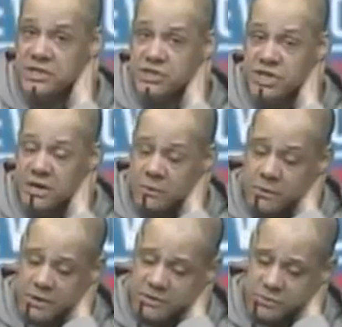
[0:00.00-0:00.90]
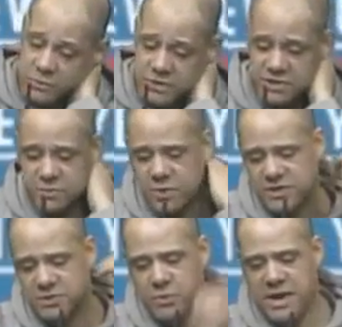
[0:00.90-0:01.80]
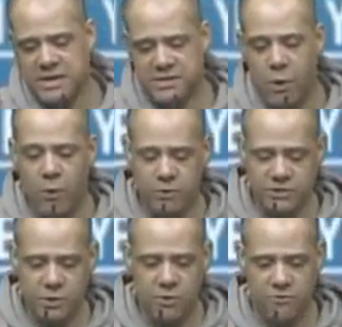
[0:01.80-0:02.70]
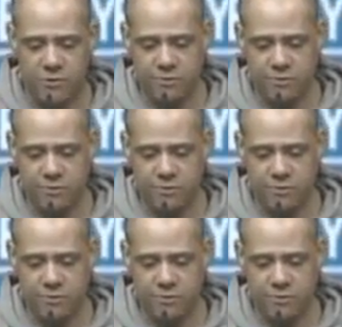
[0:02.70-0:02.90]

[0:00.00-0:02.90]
general, which is what sways owners over.